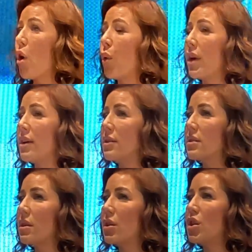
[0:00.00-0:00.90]

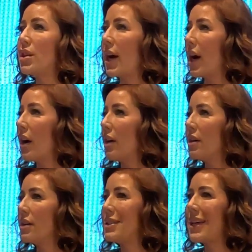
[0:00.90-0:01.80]
always
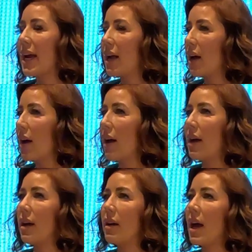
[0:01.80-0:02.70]
shared data,
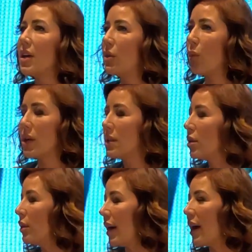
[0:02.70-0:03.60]
and I want
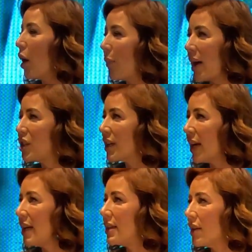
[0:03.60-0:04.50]
to help
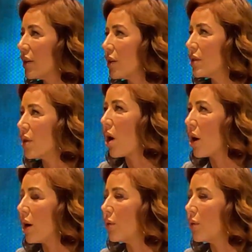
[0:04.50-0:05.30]
educate dealers on